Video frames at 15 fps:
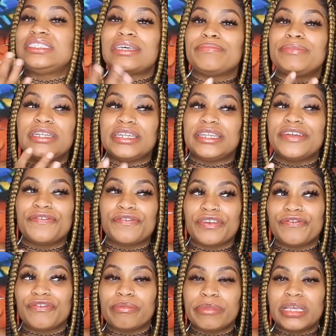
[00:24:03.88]
something
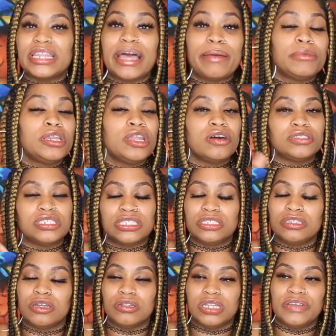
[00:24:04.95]
different from me, let me know. Just,
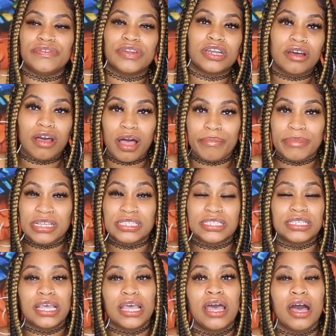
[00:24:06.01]
you know, leave it in the
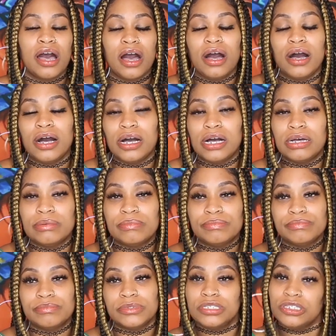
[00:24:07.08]
comments.
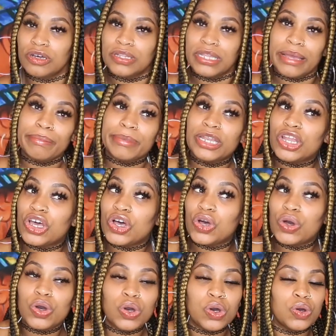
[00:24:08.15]
You know, let me
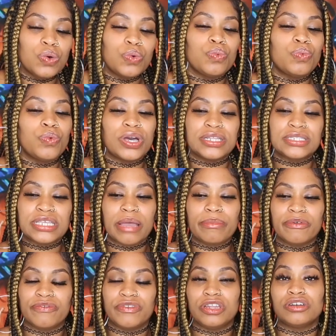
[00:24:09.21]
know what type
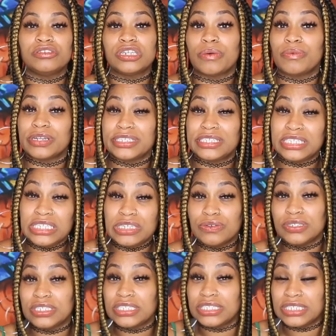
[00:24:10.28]
of videos y'all want to see
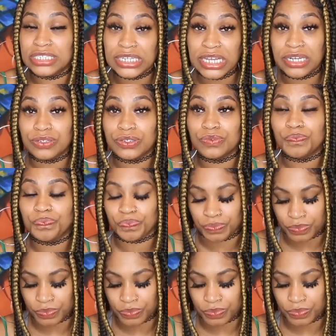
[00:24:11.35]
on this channel,